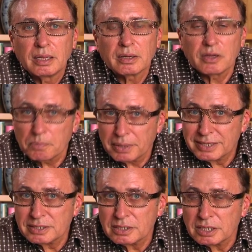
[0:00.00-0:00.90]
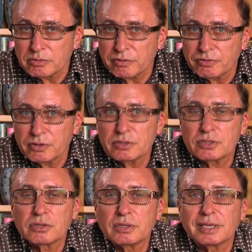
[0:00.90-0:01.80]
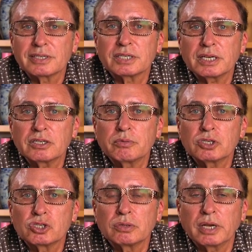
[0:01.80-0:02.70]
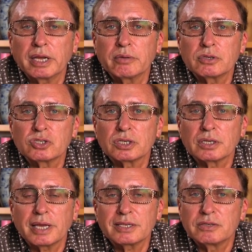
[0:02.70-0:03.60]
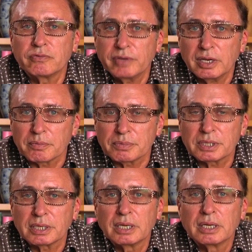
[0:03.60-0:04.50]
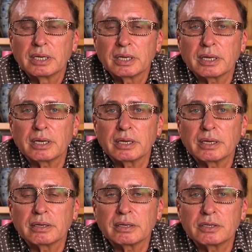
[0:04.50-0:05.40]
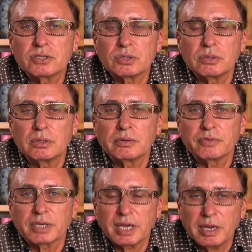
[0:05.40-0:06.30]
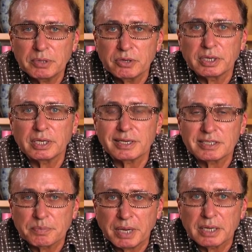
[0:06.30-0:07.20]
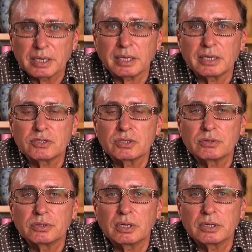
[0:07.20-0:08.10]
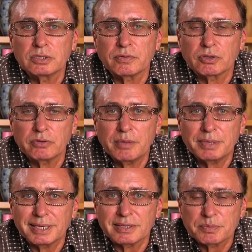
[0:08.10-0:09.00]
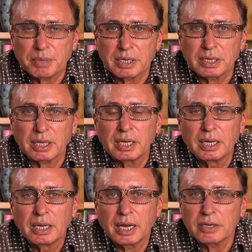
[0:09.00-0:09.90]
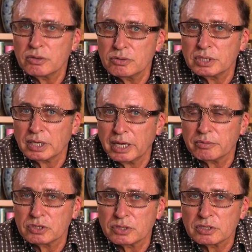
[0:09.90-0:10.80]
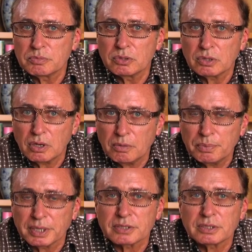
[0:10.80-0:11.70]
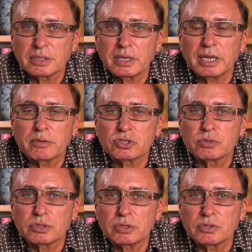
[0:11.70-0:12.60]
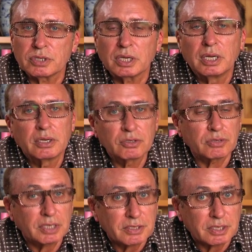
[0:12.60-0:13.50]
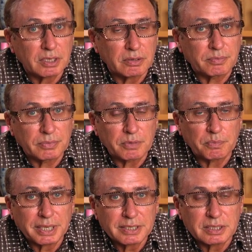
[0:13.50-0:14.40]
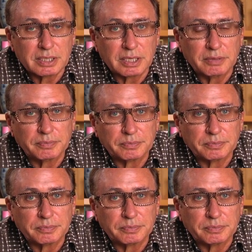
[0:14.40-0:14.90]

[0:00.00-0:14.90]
Complexity refers to the extent to which your language has developed. Is your vocabulary expanding? Is your knowledge of the grammar expanding? Are you using language that's more complex than the language you were using 2 years ago? Complexity.